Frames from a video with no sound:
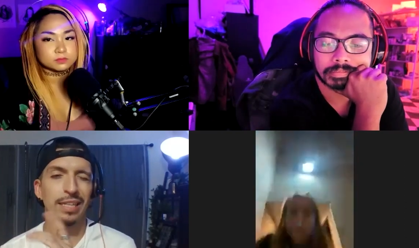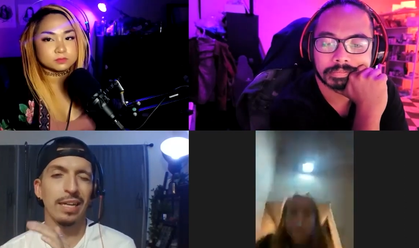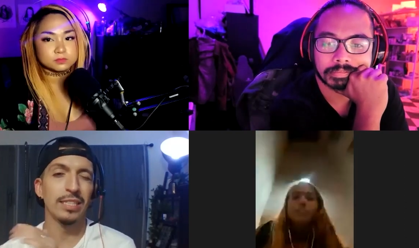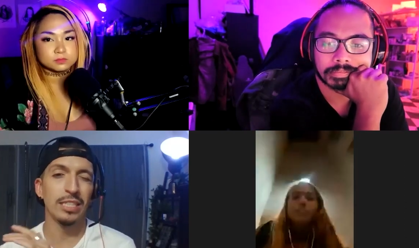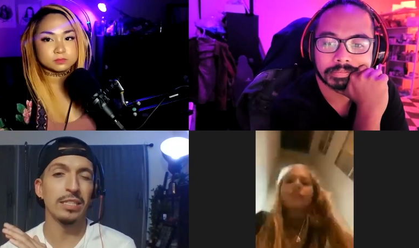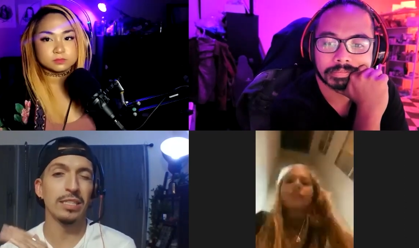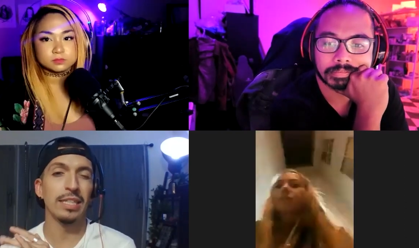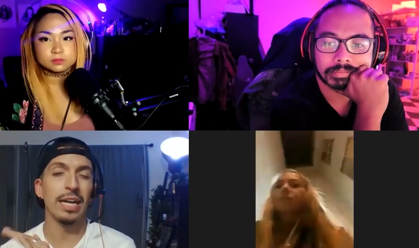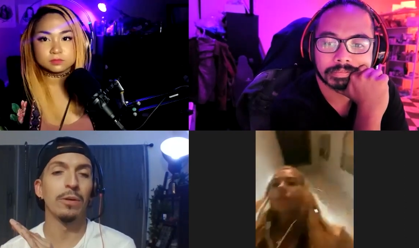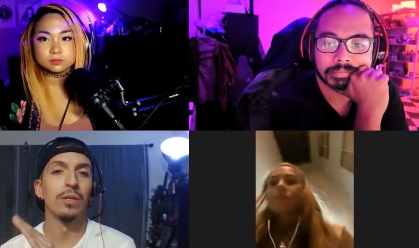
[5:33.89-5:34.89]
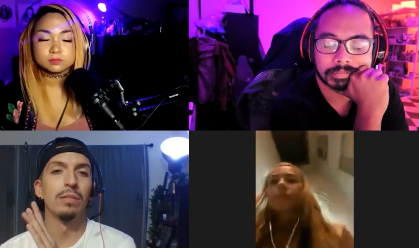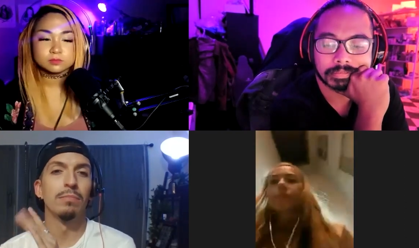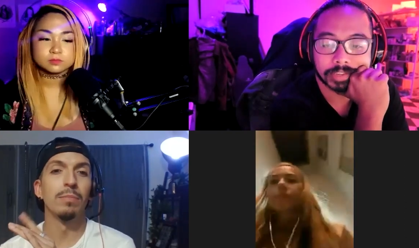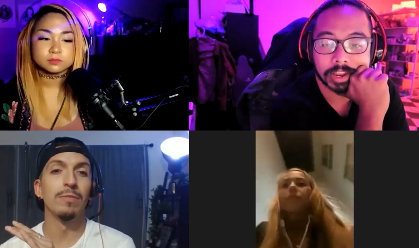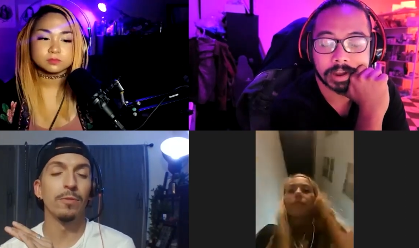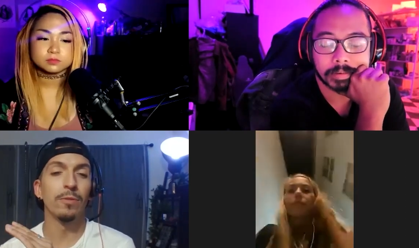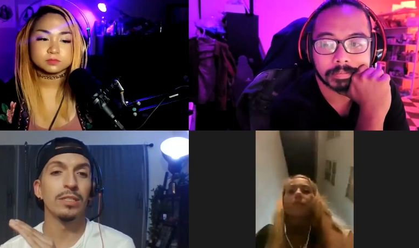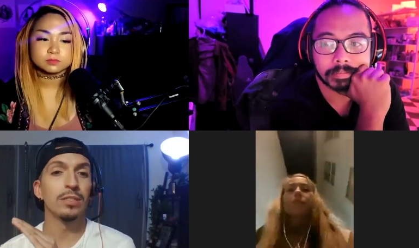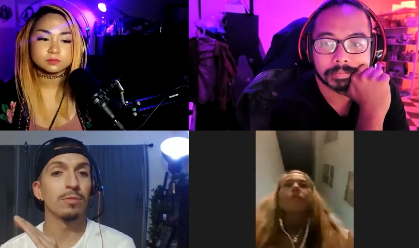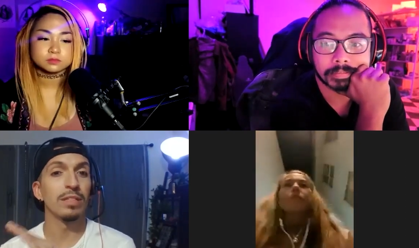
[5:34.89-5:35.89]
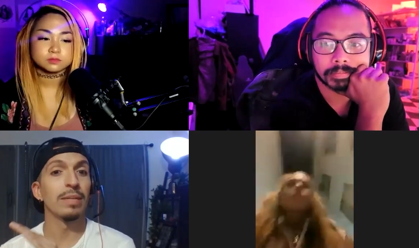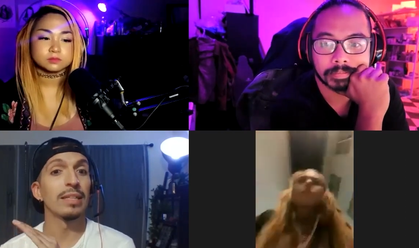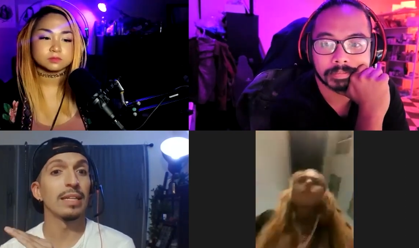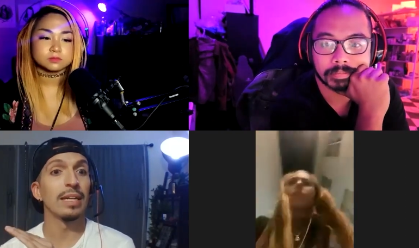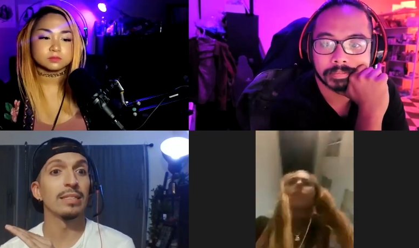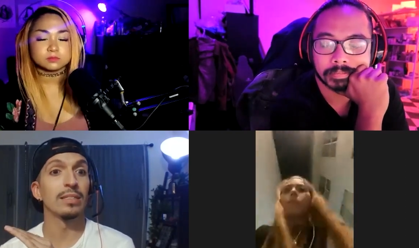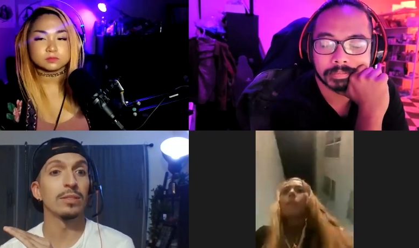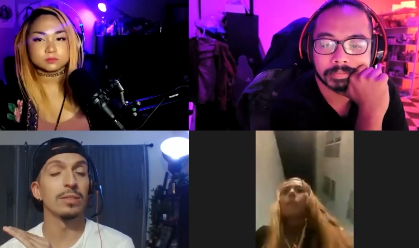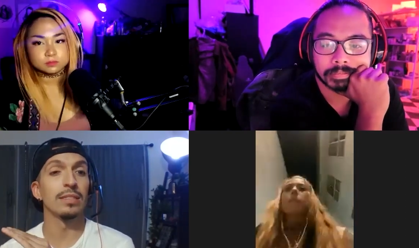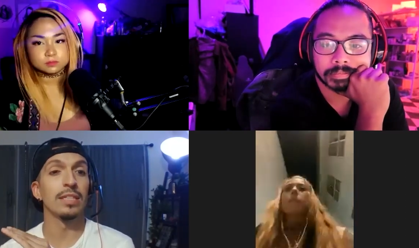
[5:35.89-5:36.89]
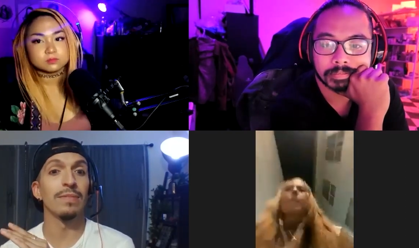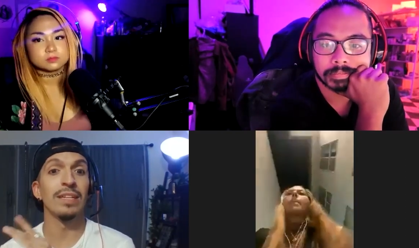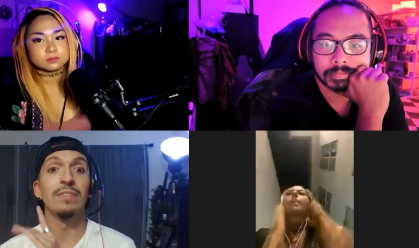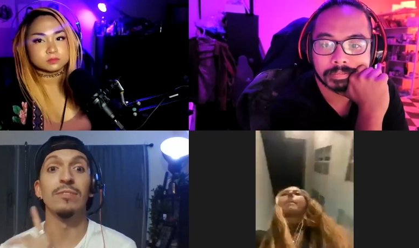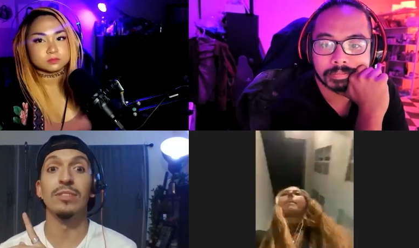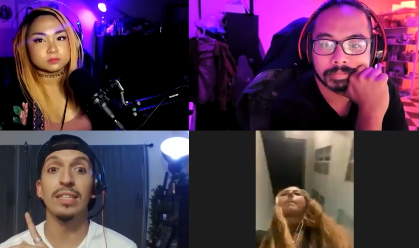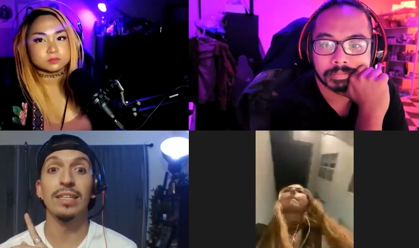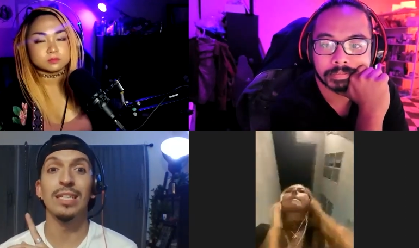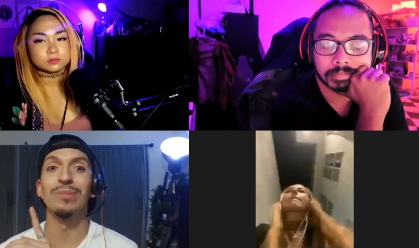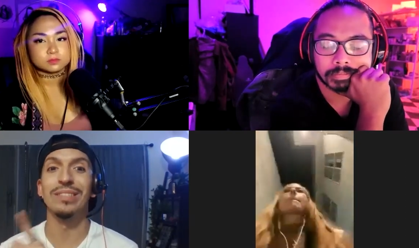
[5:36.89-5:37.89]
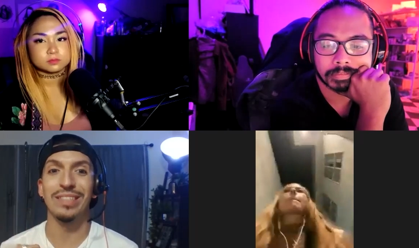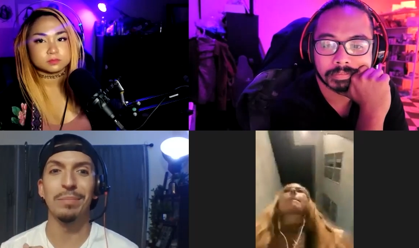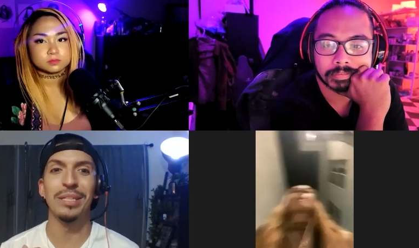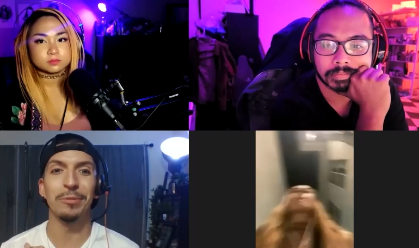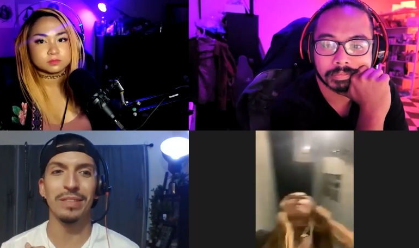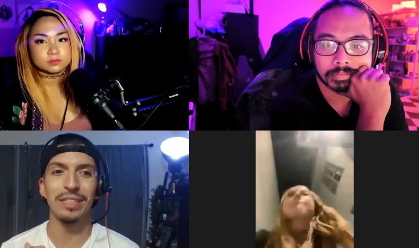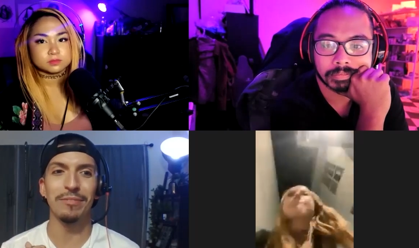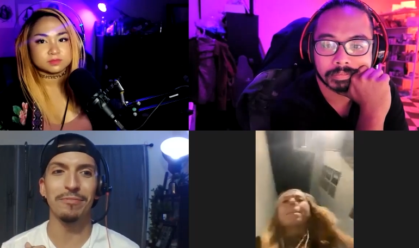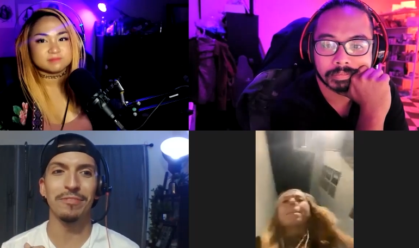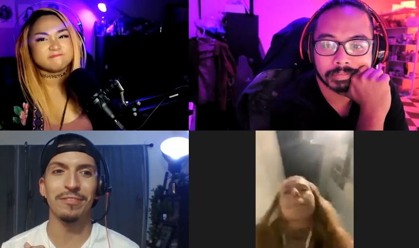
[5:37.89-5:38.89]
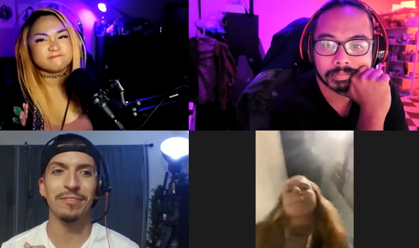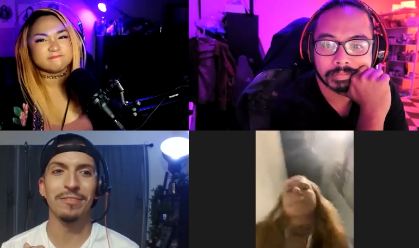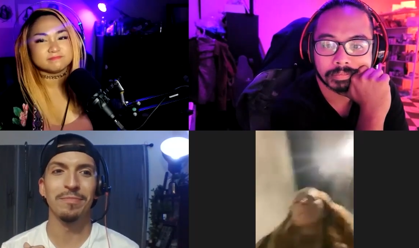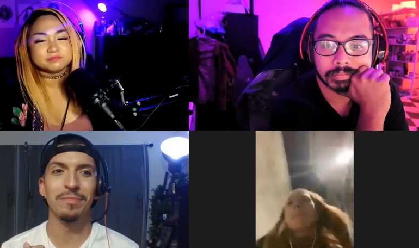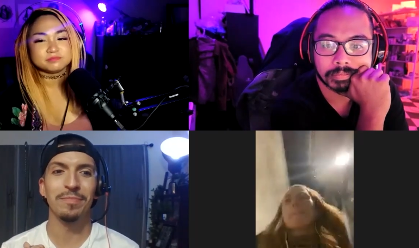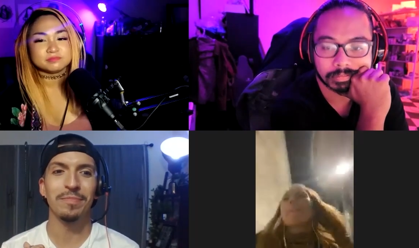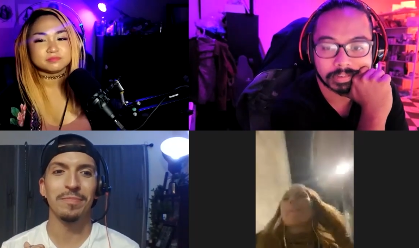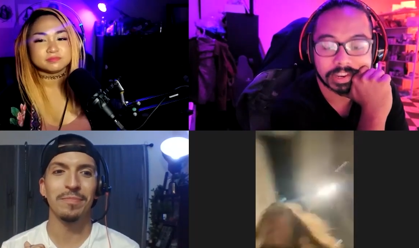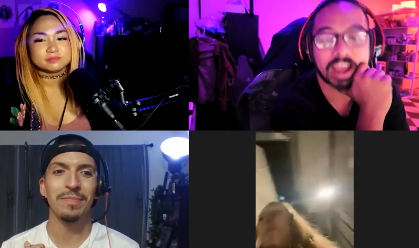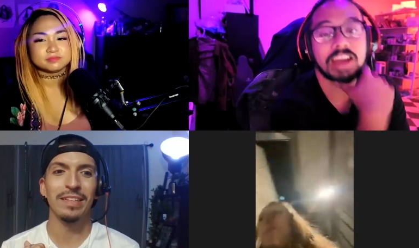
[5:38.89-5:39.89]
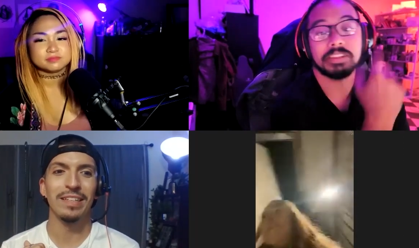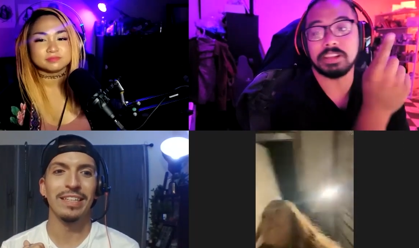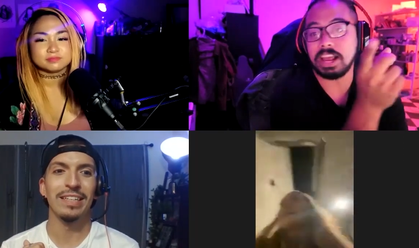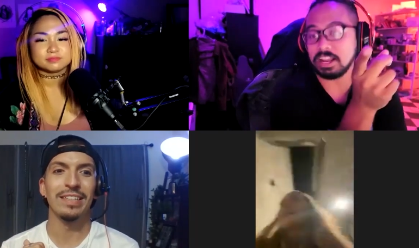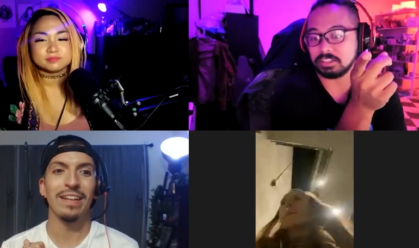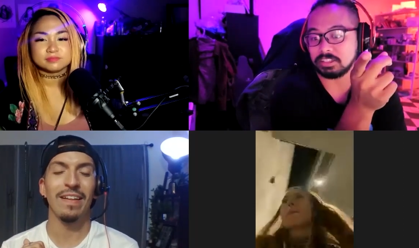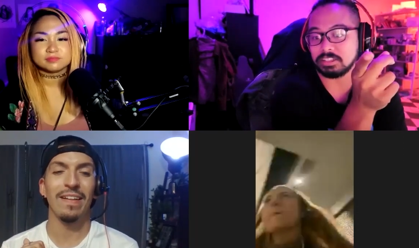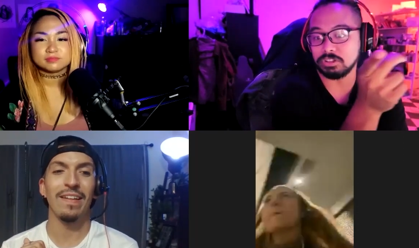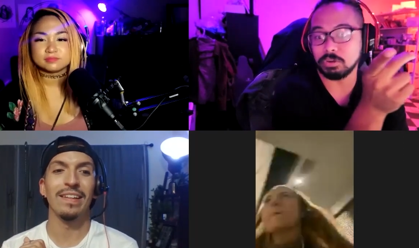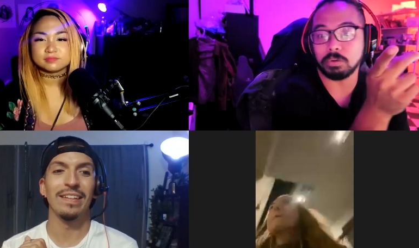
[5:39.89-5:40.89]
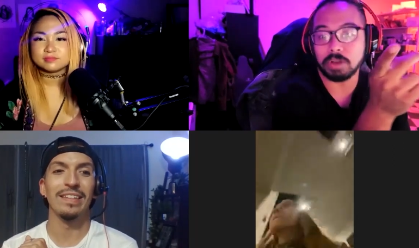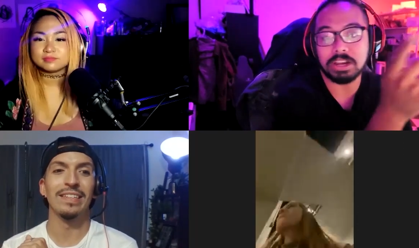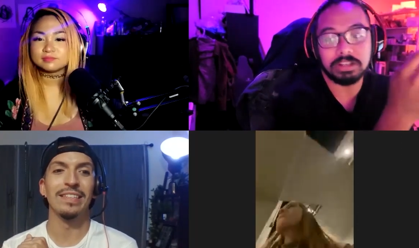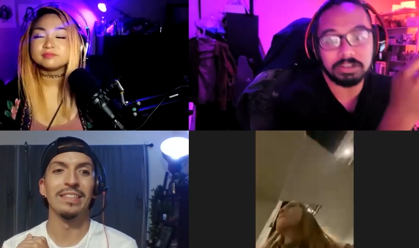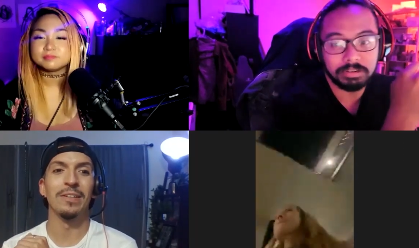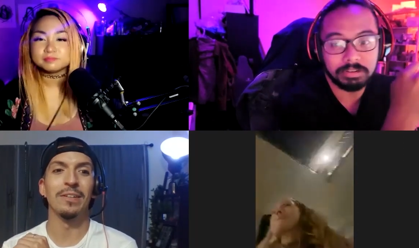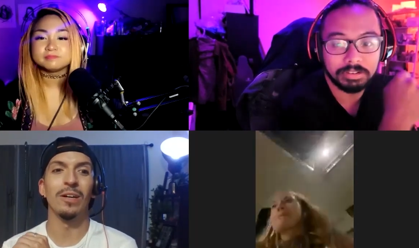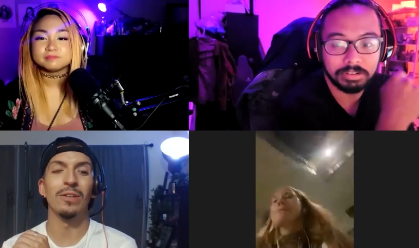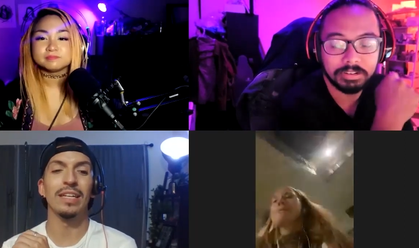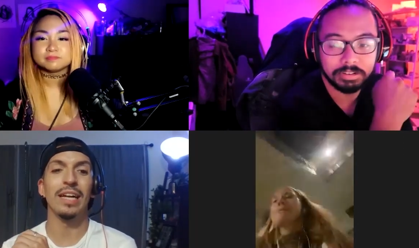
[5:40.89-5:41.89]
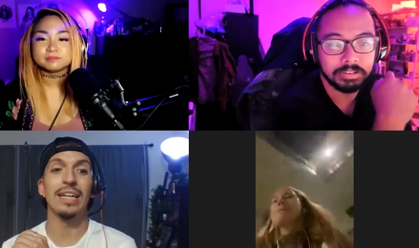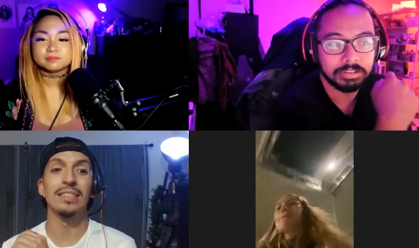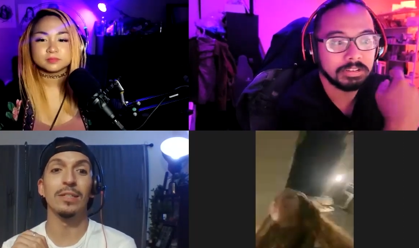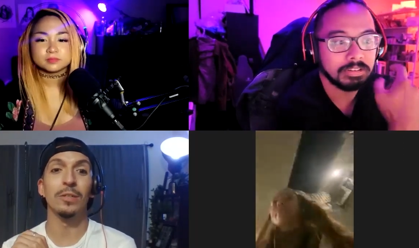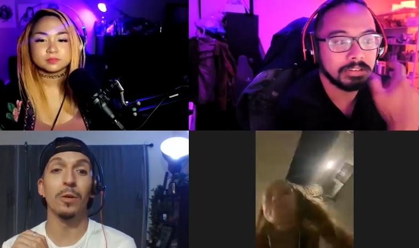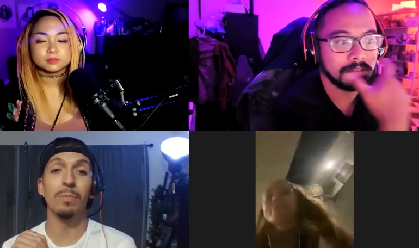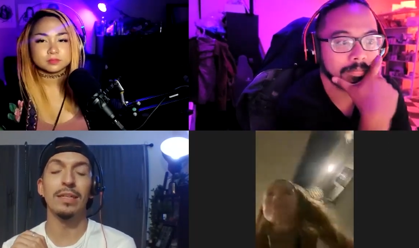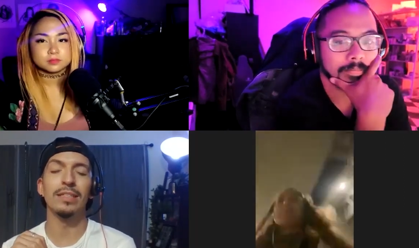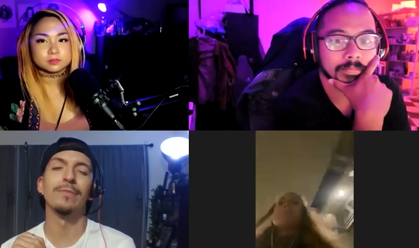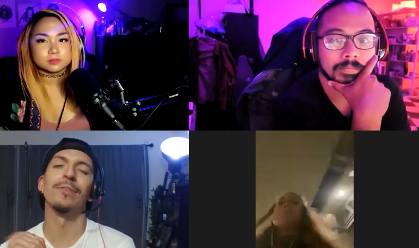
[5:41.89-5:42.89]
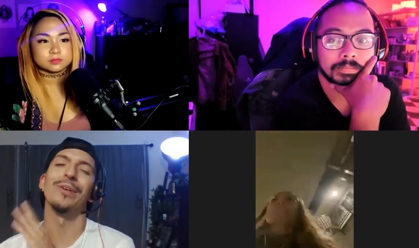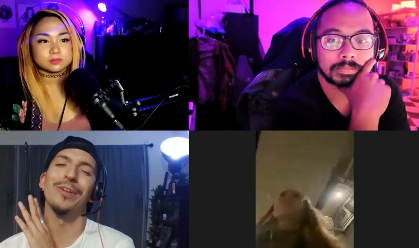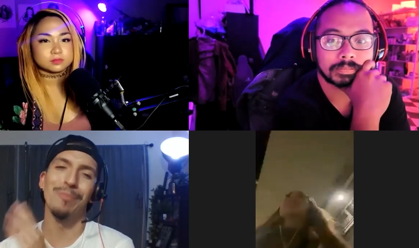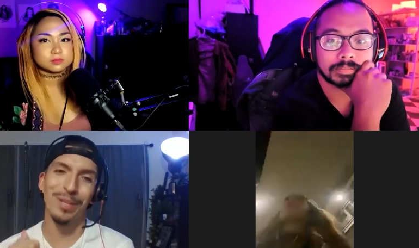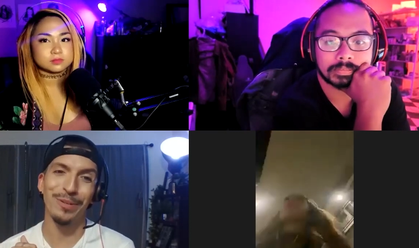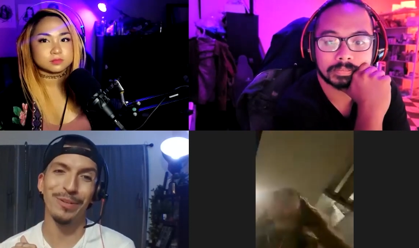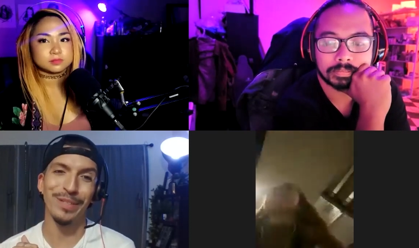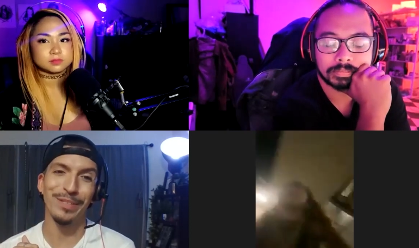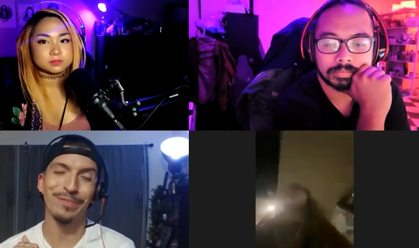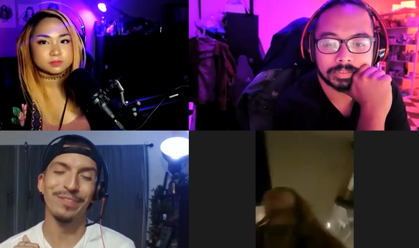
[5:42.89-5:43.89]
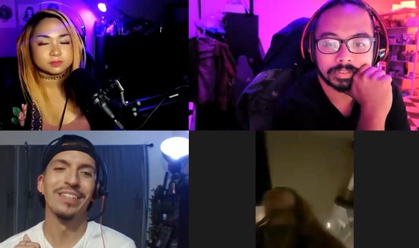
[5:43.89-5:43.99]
Speaker 1: kind of changing now, but yeah. before you don't really make the guys do girly stuff. And if you did, it was a comedic relief.
Speaker 2: Mm-hmm. Yeah. Yes, you're right.
Speaker 1: You know, all the guys did a girl piece for the comedic relief.